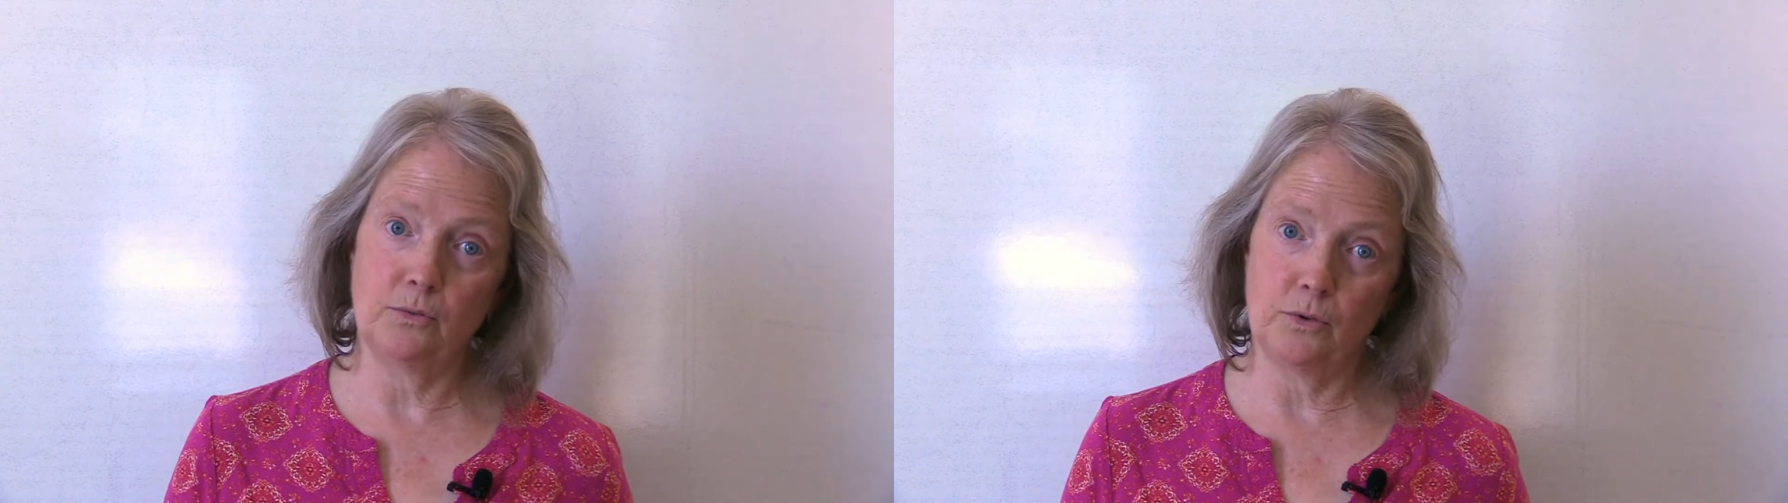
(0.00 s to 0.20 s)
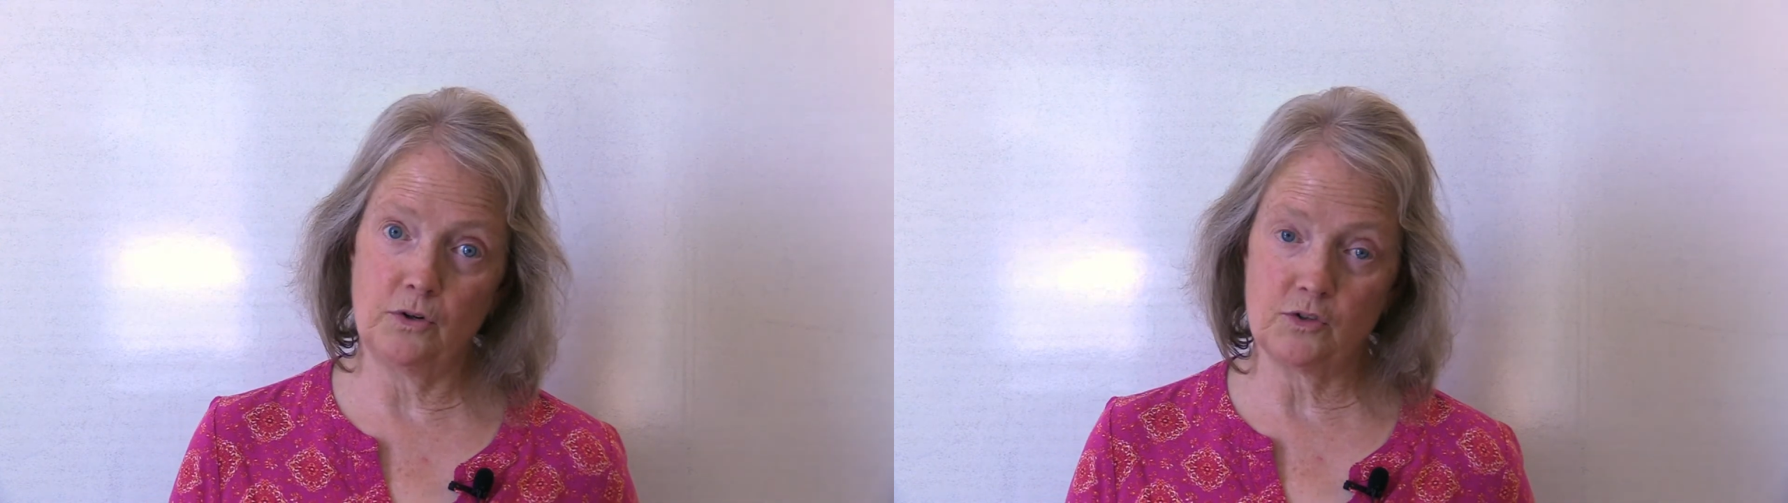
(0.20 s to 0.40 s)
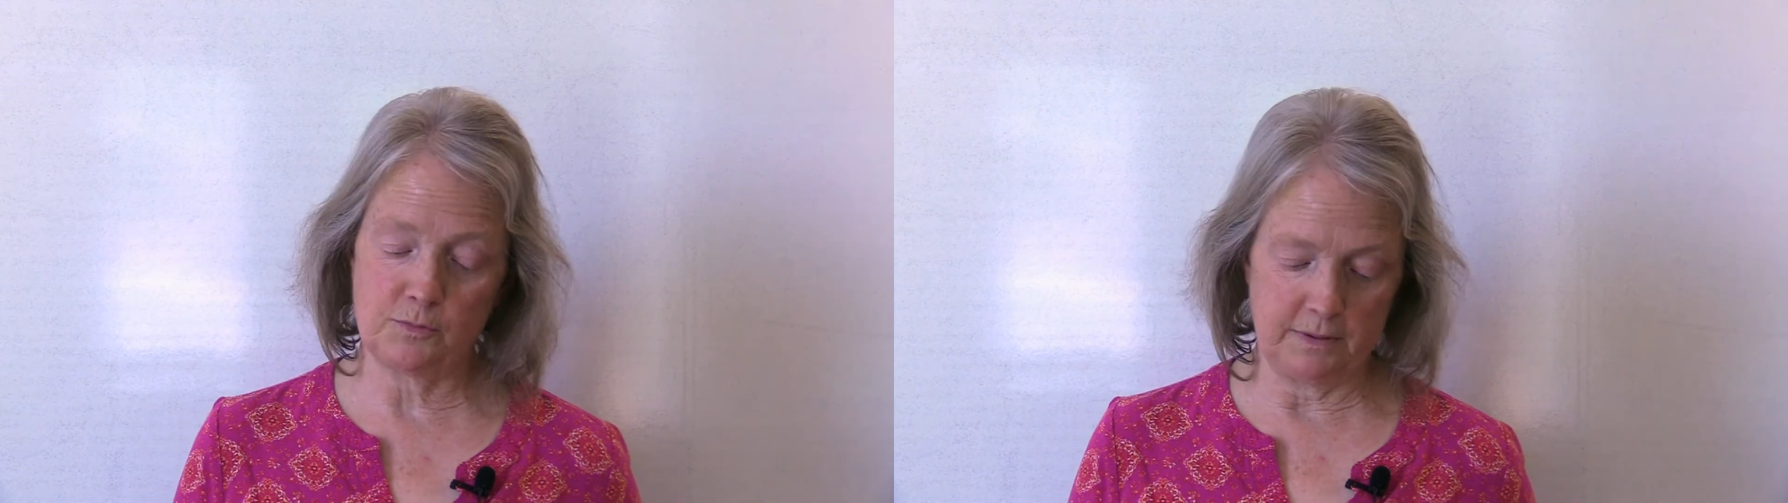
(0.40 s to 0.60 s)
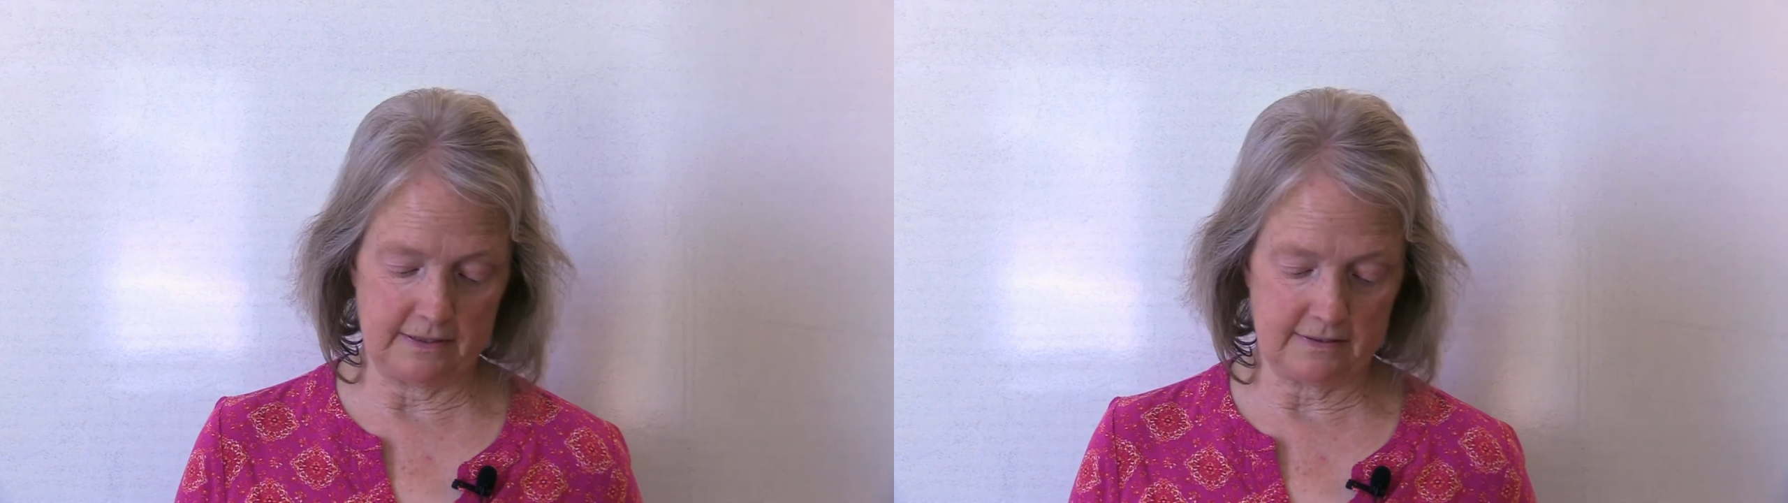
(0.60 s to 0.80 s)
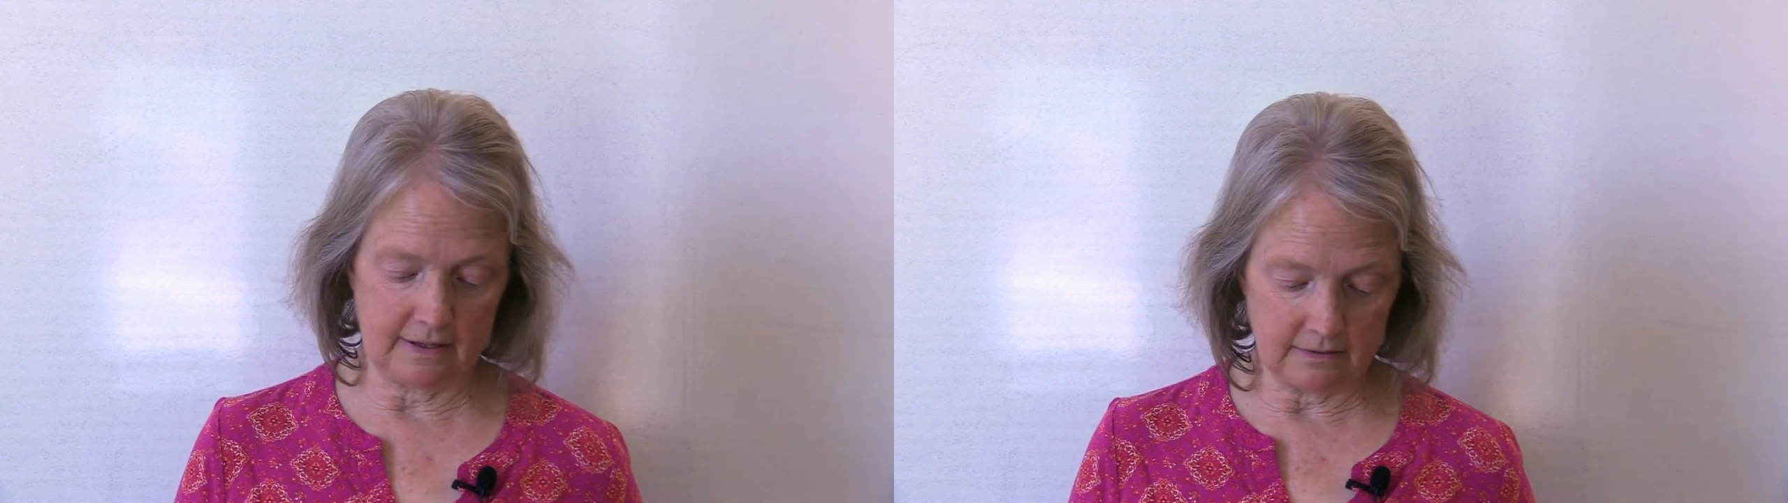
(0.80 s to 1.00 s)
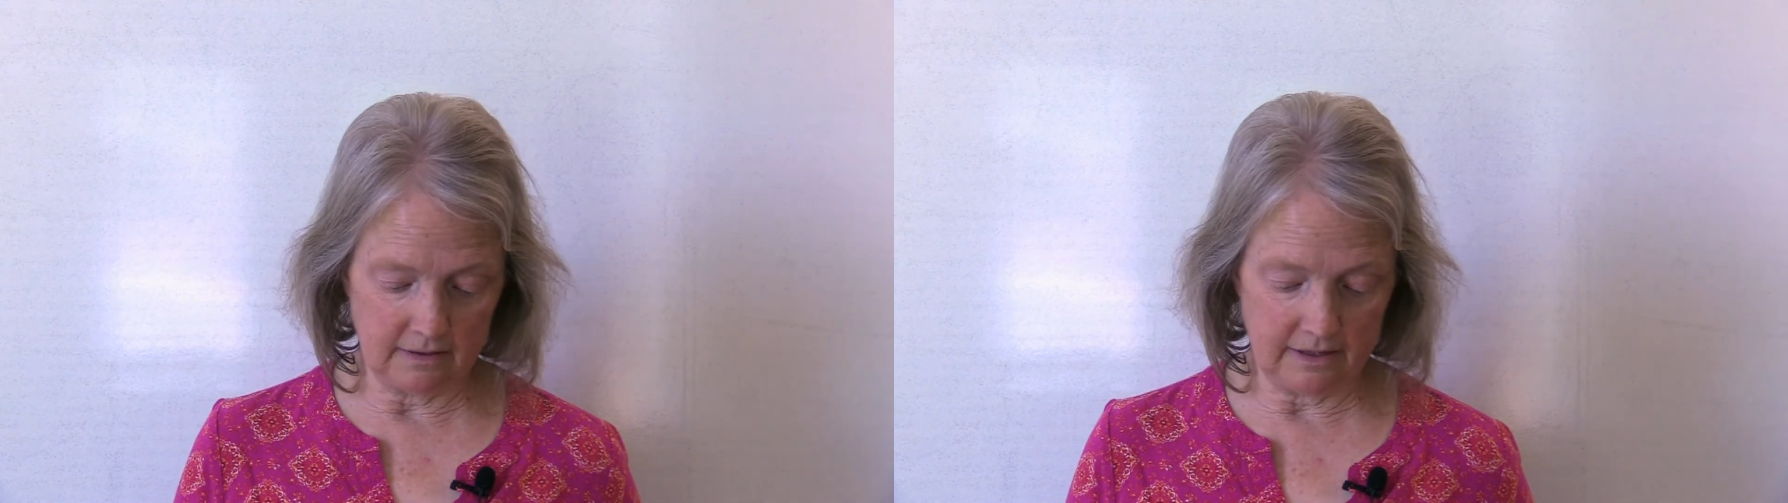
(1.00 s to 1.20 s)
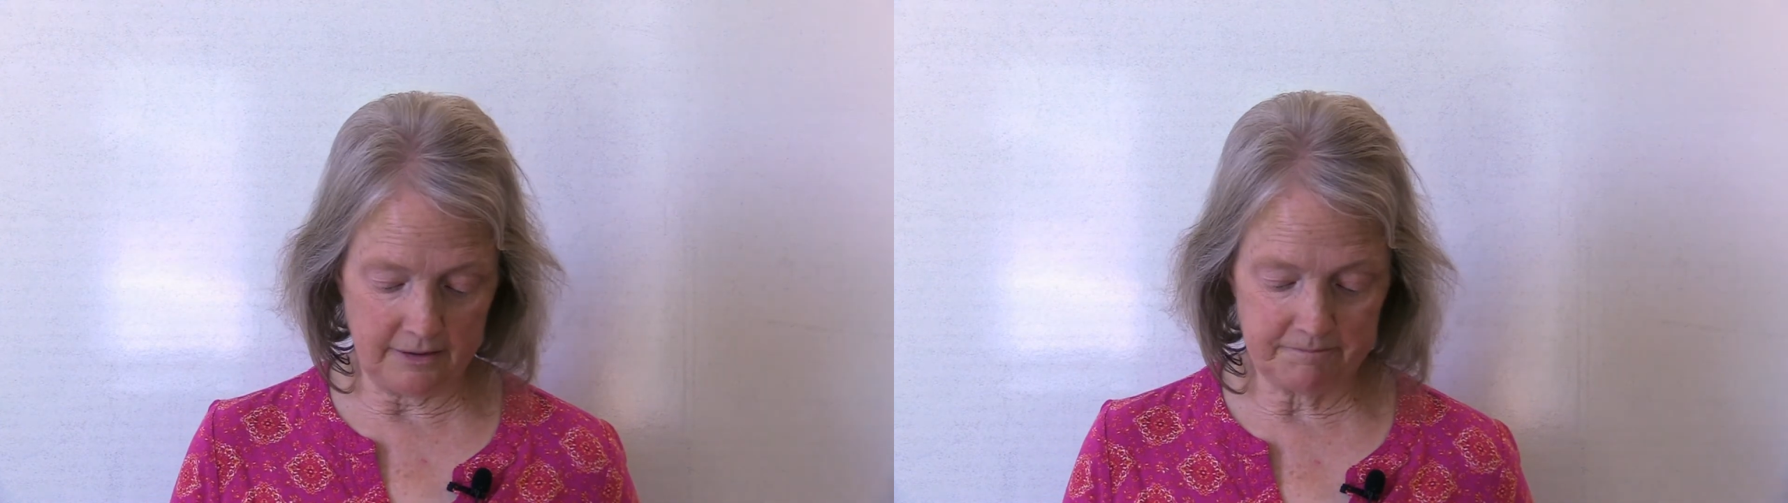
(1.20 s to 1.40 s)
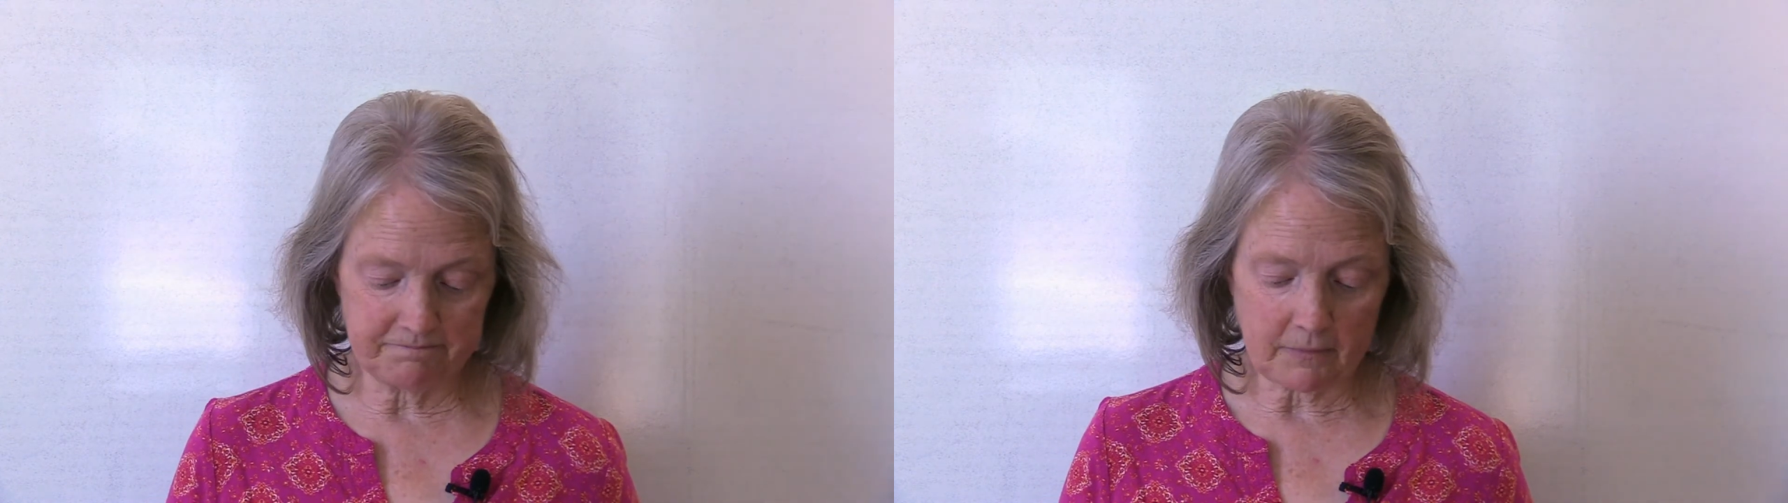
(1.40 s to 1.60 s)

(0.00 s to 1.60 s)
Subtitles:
words, but suddenly